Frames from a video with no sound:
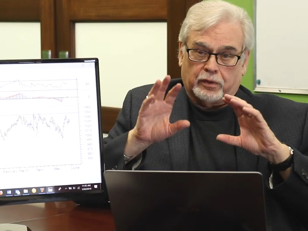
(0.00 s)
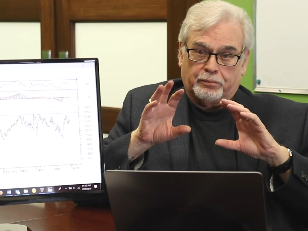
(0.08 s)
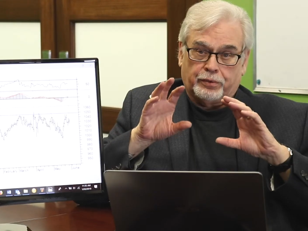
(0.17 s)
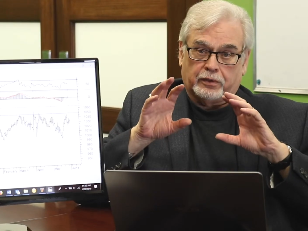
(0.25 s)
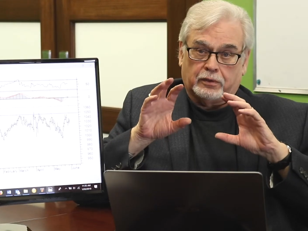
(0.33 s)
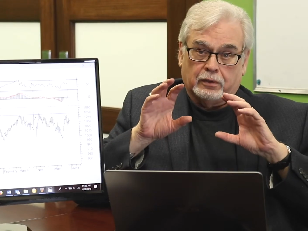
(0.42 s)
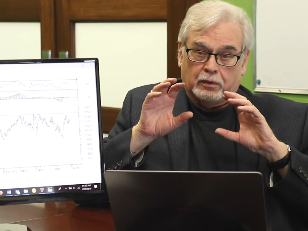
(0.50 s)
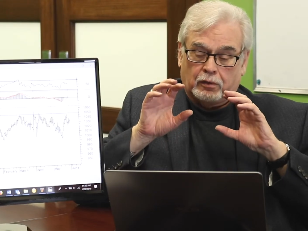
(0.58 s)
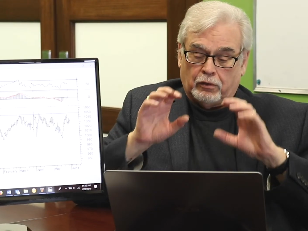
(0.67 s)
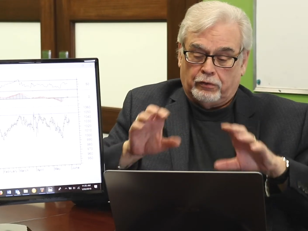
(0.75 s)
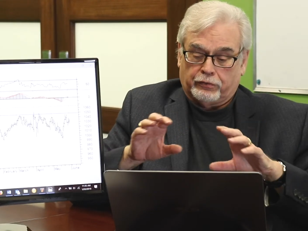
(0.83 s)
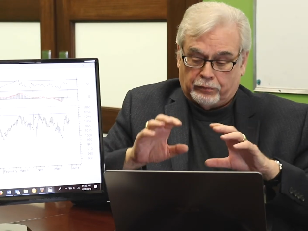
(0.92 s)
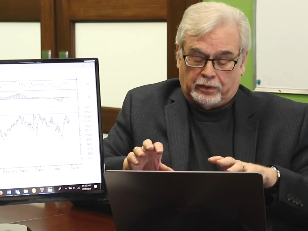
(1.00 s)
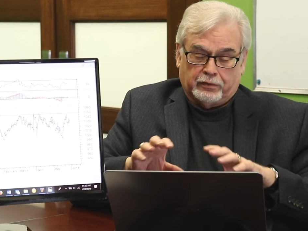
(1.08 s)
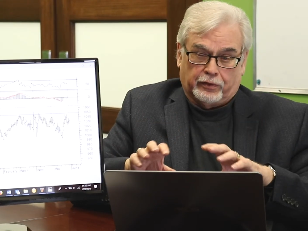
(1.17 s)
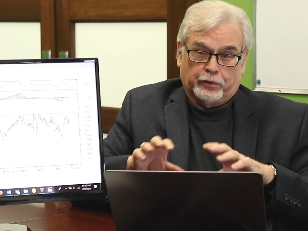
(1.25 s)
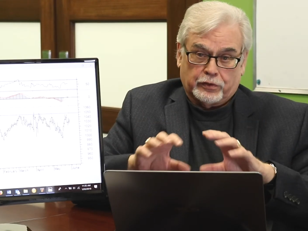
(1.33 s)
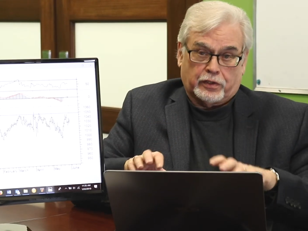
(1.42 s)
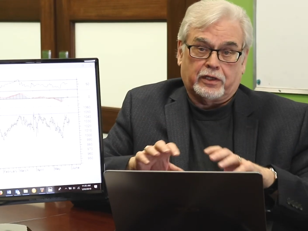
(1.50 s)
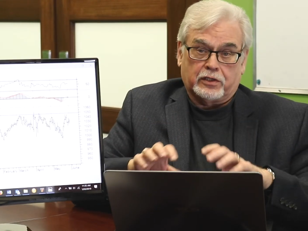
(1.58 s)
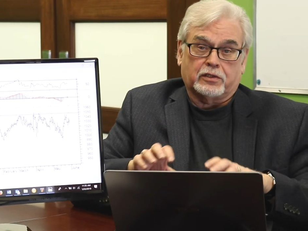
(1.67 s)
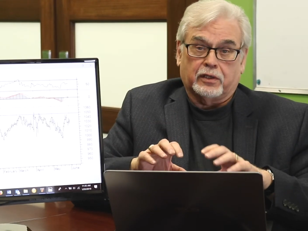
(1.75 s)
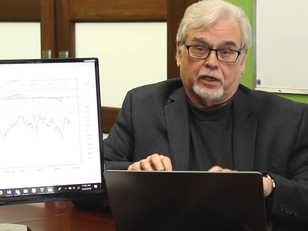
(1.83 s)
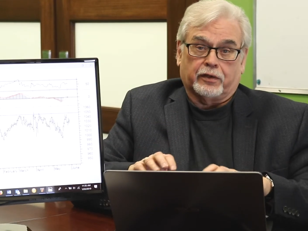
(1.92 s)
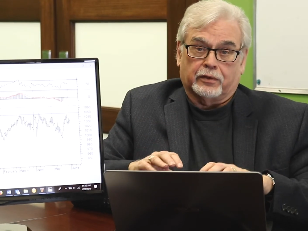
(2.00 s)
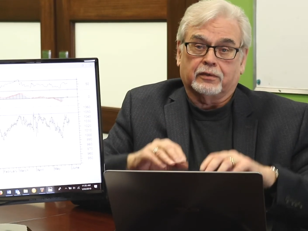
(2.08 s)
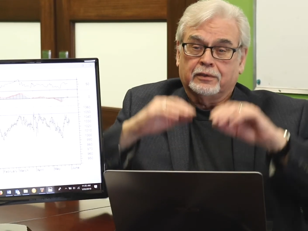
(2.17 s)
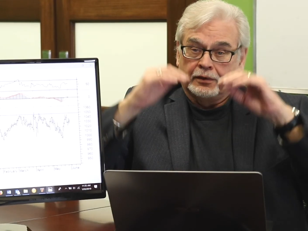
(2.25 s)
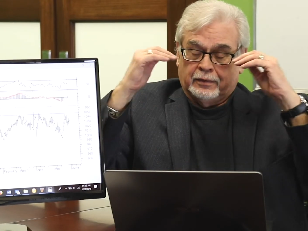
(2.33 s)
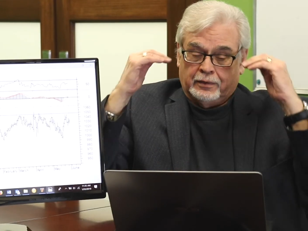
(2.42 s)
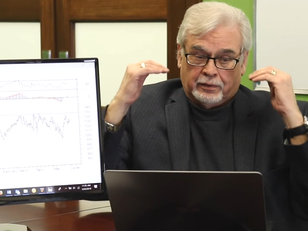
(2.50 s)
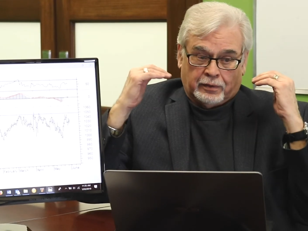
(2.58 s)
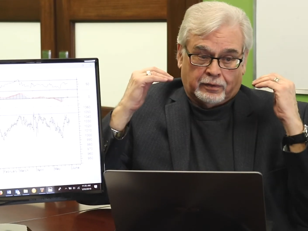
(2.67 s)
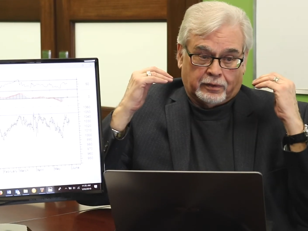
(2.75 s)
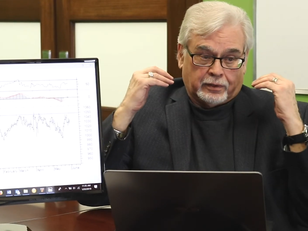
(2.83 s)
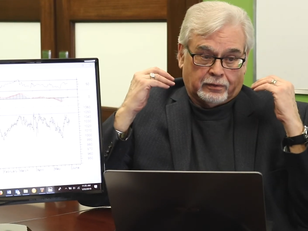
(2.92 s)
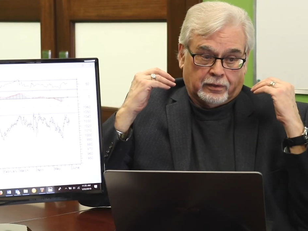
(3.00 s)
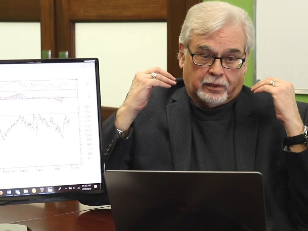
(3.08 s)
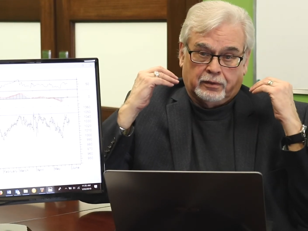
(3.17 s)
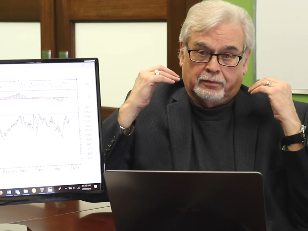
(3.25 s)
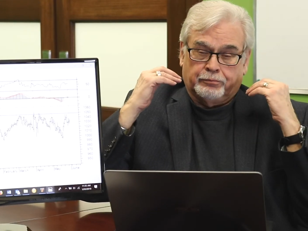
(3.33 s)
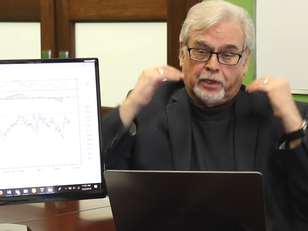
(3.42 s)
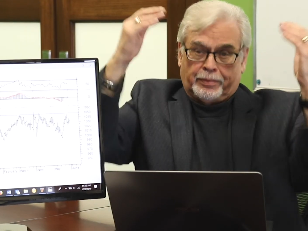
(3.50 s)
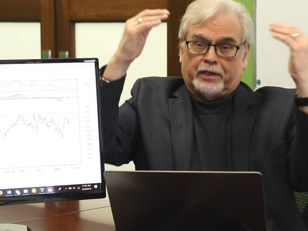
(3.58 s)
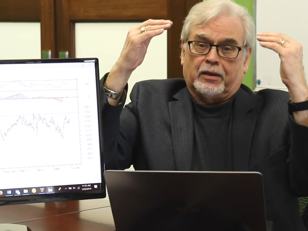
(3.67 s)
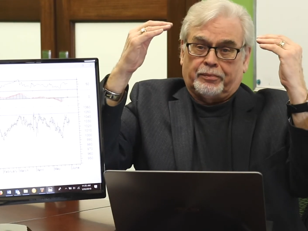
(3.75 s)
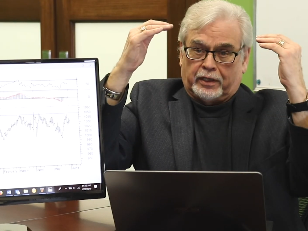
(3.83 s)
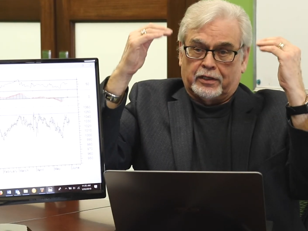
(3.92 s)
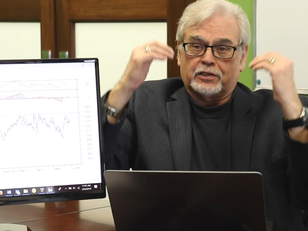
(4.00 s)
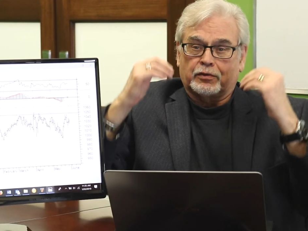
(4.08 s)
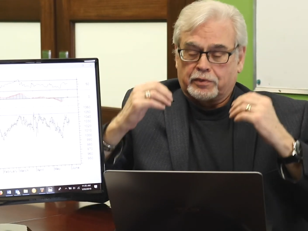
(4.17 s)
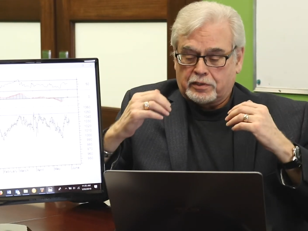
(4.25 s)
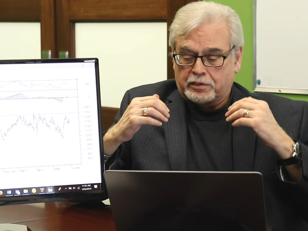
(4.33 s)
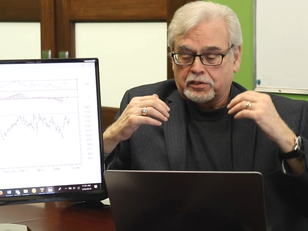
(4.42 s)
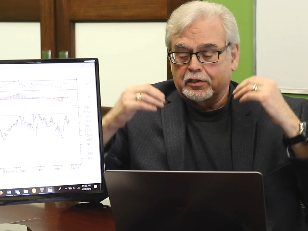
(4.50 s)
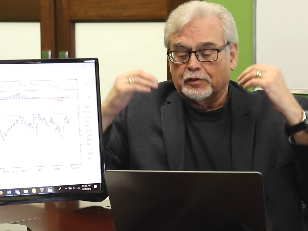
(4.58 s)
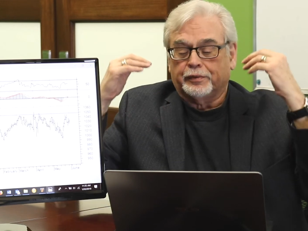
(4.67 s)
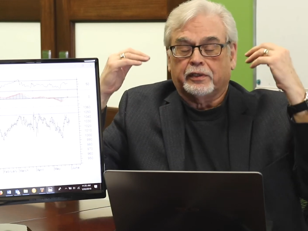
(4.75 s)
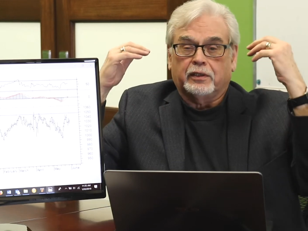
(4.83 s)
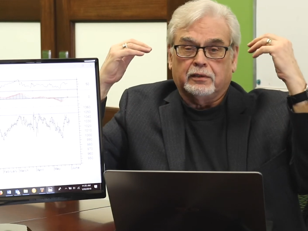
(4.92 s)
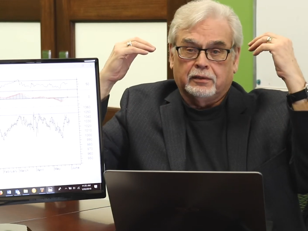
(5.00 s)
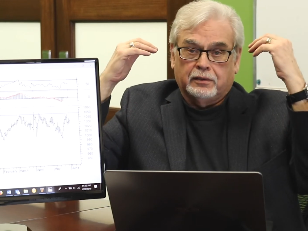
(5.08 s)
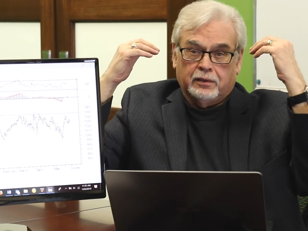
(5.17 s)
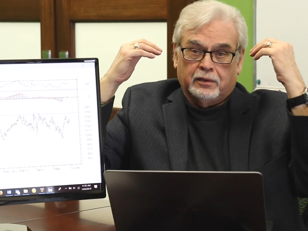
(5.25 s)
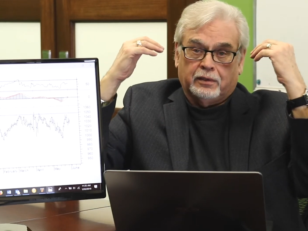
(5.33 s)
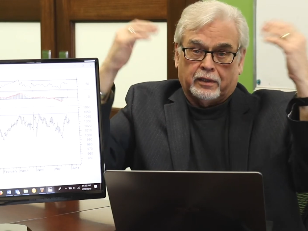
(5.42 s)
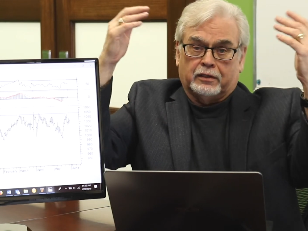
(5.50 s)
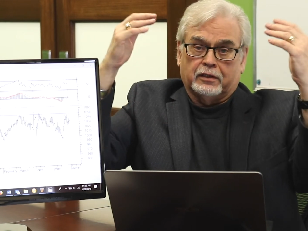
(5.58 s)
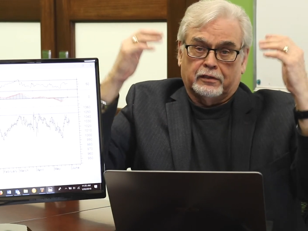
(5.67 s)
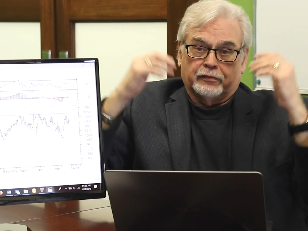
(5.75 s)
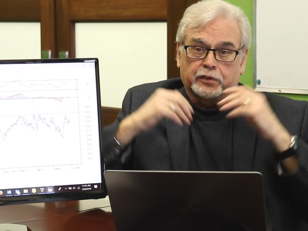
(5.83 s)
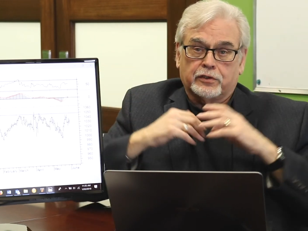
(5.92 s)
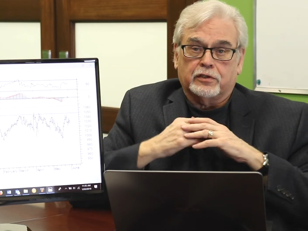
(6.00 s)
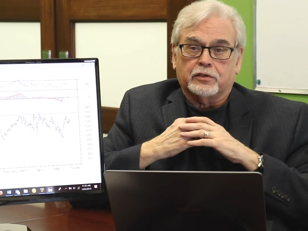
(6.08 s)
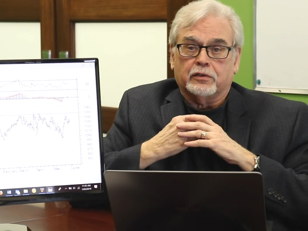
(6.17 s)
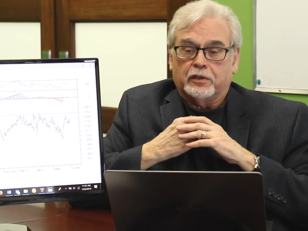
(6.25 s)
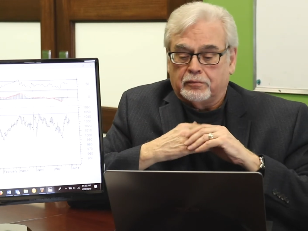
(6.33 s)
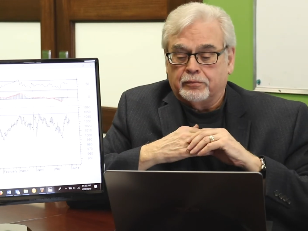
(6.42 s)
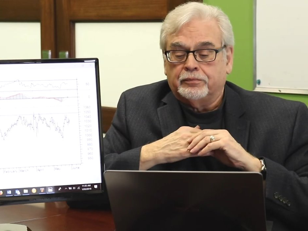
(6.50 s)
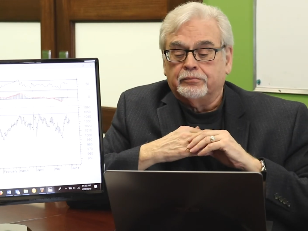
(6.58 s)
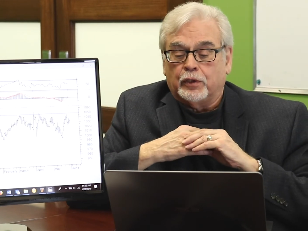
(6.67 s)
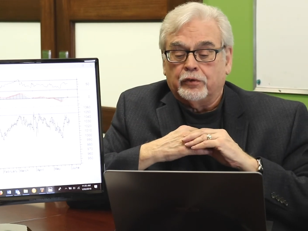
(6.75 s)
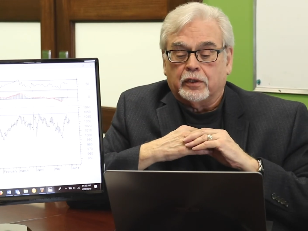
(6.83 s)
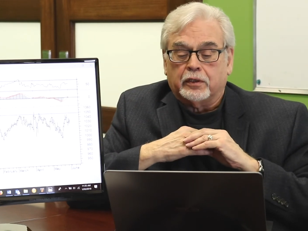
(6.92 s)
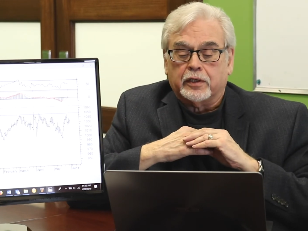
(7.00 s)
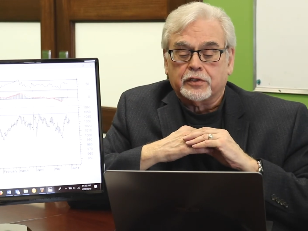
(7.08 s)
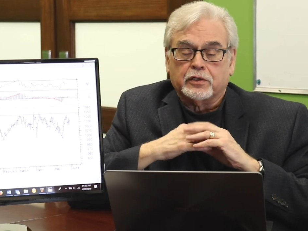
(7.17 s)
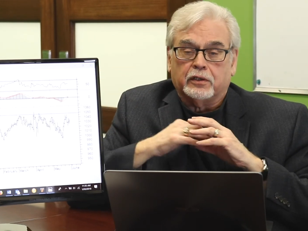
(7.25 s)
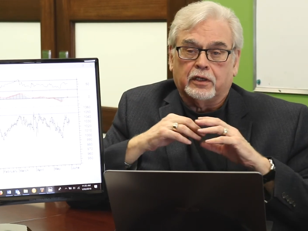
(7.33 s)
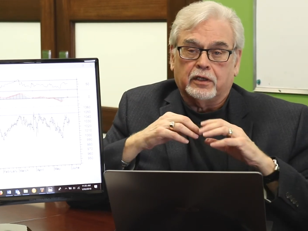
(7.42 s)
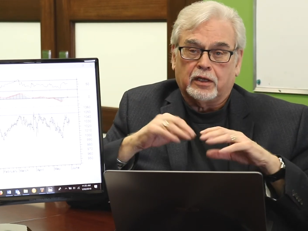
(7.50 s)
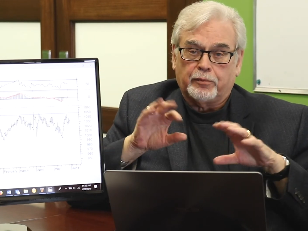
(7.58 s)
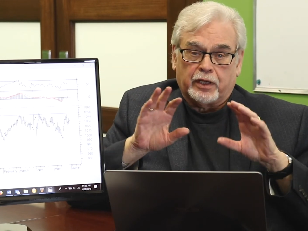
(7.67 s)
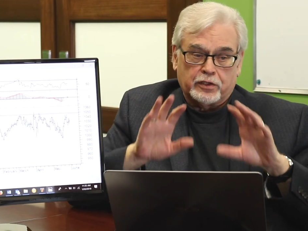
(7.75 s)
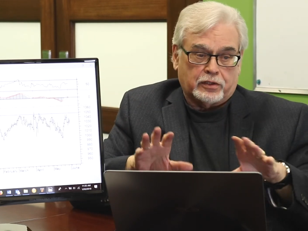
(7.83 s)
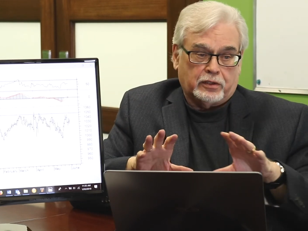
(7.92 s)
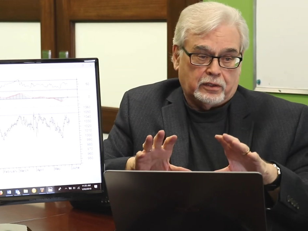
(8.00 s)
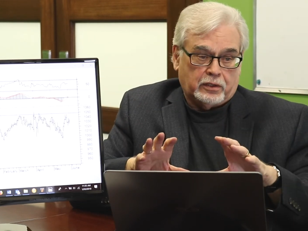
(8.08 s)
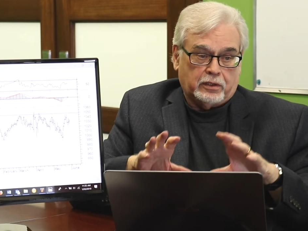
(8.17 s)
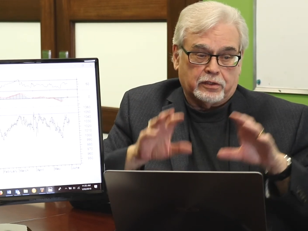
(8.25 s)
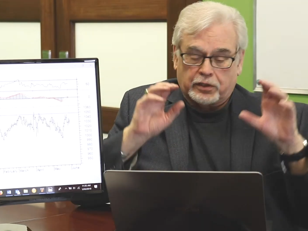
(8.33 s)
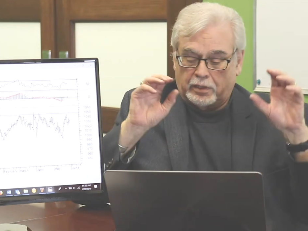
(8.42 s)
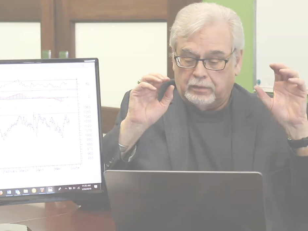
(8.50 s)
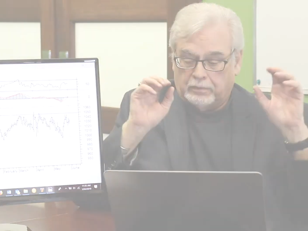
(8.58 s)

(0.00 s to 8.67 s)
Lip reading: I put all three of those things together. The bumping up against the resistance plane and the divergence on both RSI and MACD to say